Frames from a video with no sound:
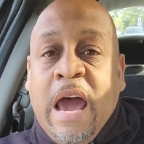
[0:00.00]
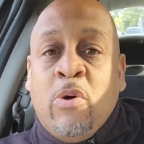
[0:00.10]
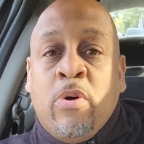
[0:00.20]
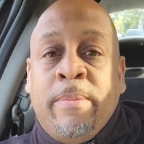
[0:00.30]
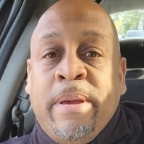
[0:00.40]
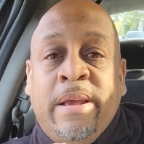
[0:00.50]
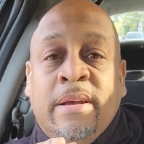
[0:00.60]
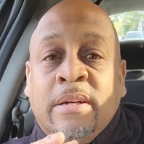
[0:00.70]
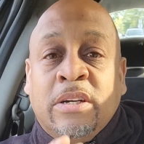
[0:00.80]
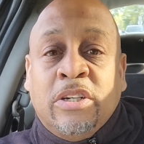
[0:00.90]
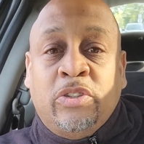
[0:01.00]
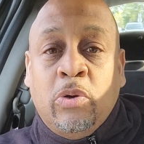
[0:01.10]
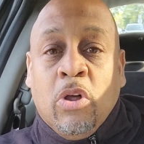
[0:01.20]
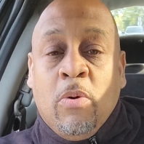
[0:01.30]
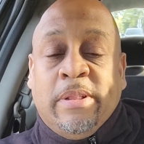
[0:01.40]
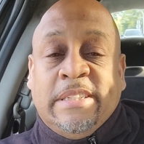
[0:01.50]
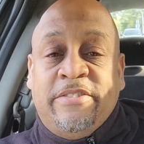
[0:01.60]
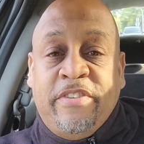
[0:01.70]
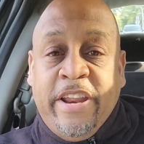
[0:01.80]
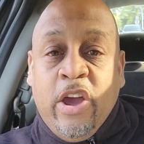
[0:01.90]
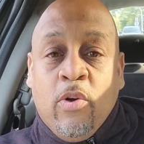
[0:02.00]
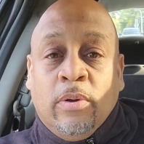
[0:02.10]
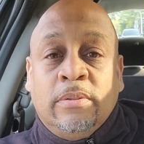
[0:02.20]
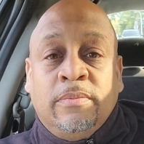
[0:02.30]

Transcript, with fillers: I don't want to be too long with this video.